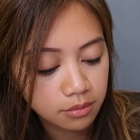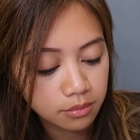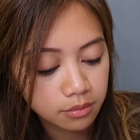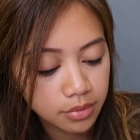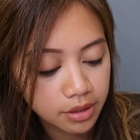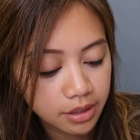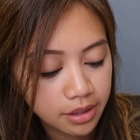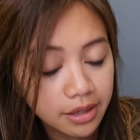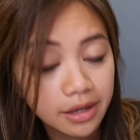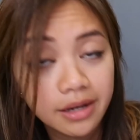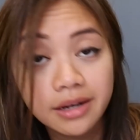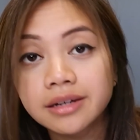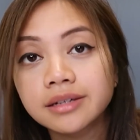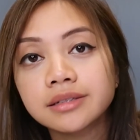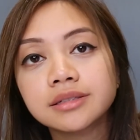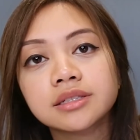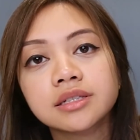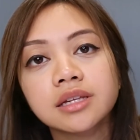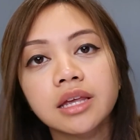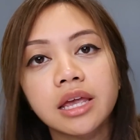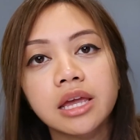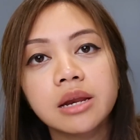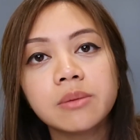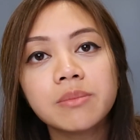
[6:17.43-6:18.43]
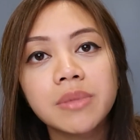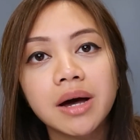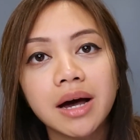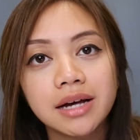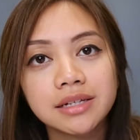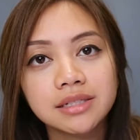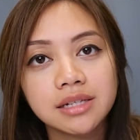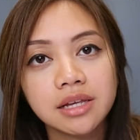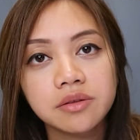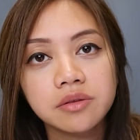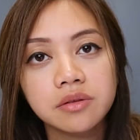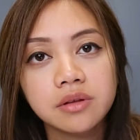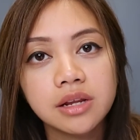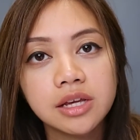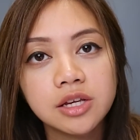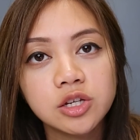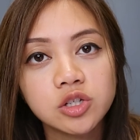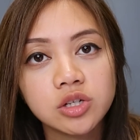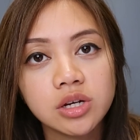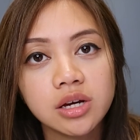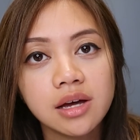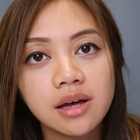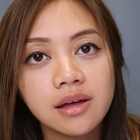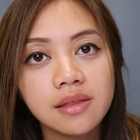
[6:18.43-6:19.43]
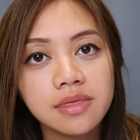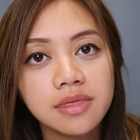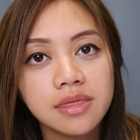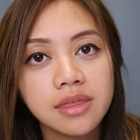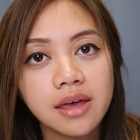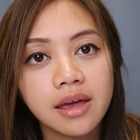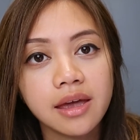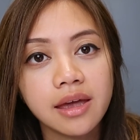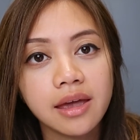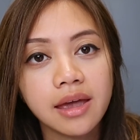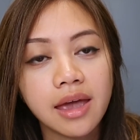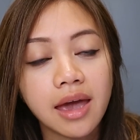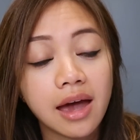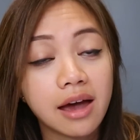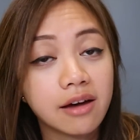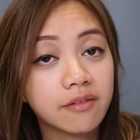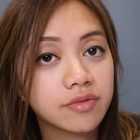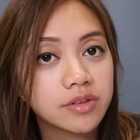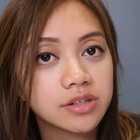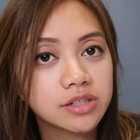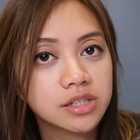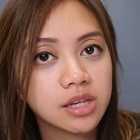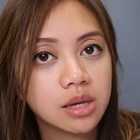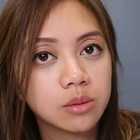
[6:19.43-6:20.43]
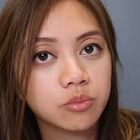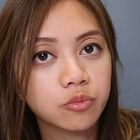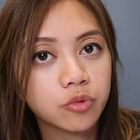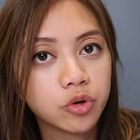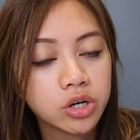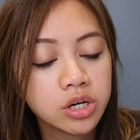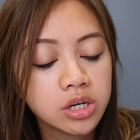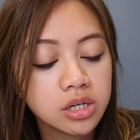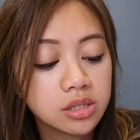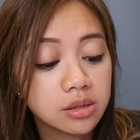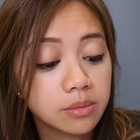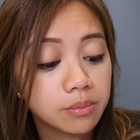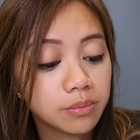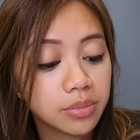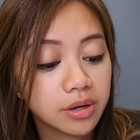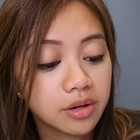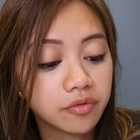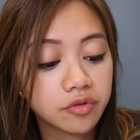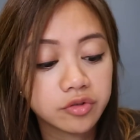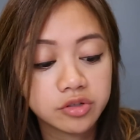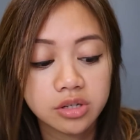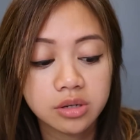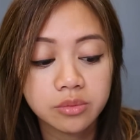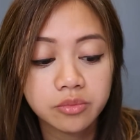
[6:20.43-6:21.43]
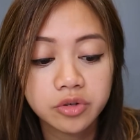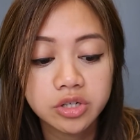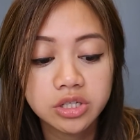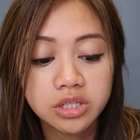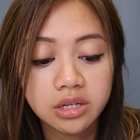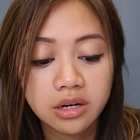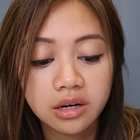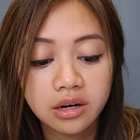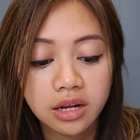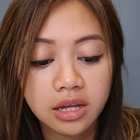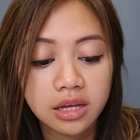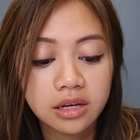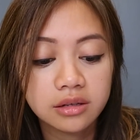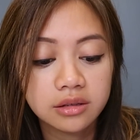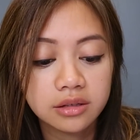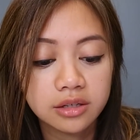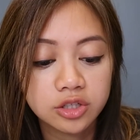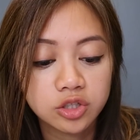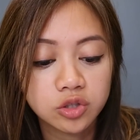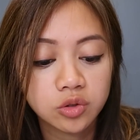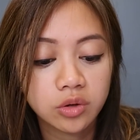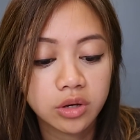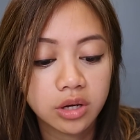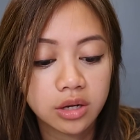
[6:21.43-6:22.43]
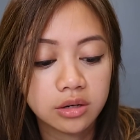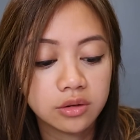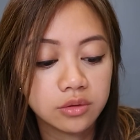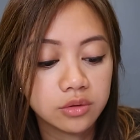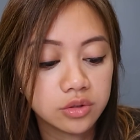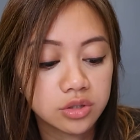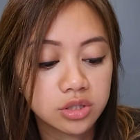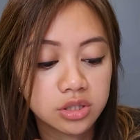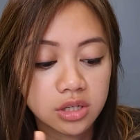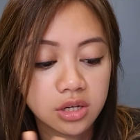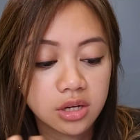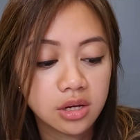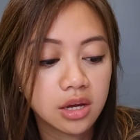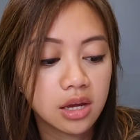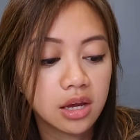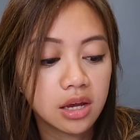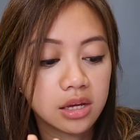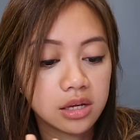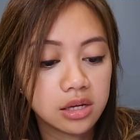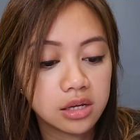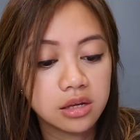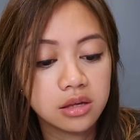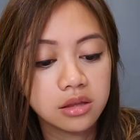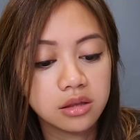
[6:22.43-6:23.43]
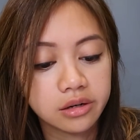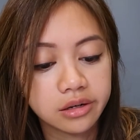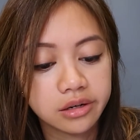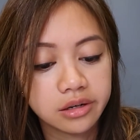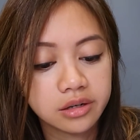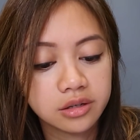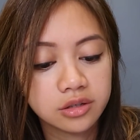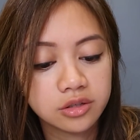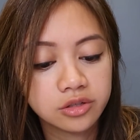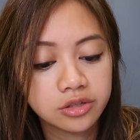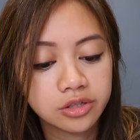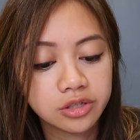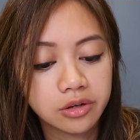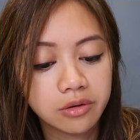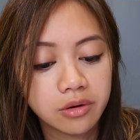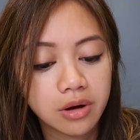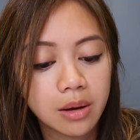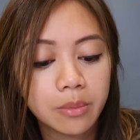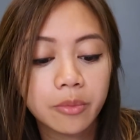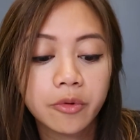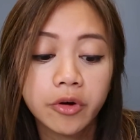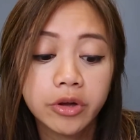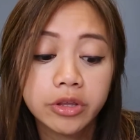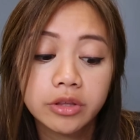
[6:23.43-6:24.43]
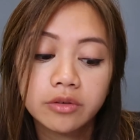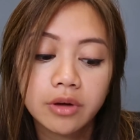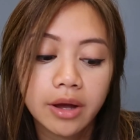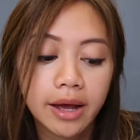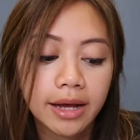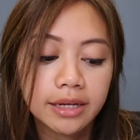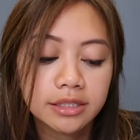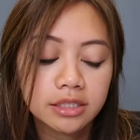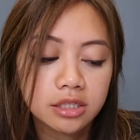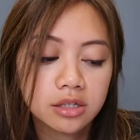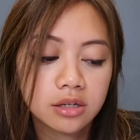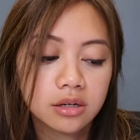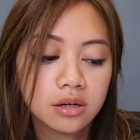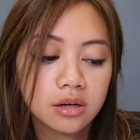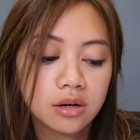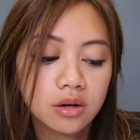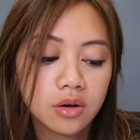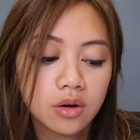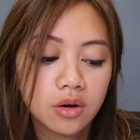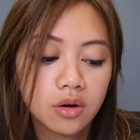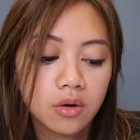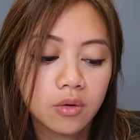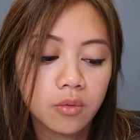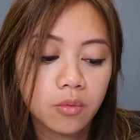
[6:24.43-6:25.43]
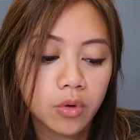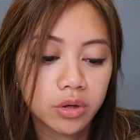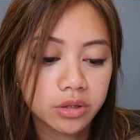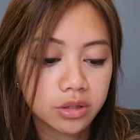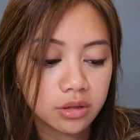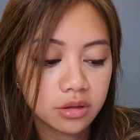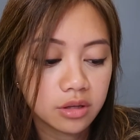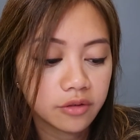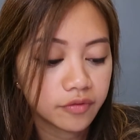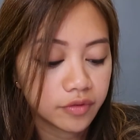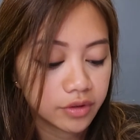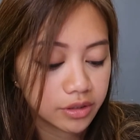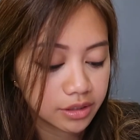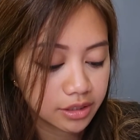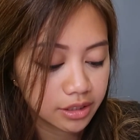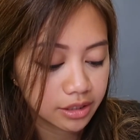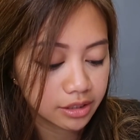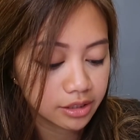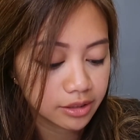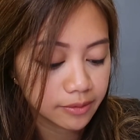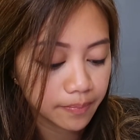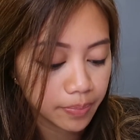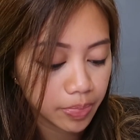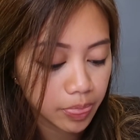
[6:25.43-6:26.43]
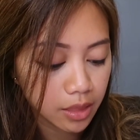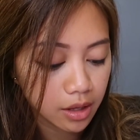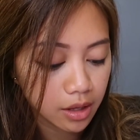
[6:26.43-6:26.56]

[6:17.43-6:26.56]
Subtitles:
Because in Bahasa Indonesia, they have the same word, but for some reason in English, you can use either. So I'm going to ask what the difference is.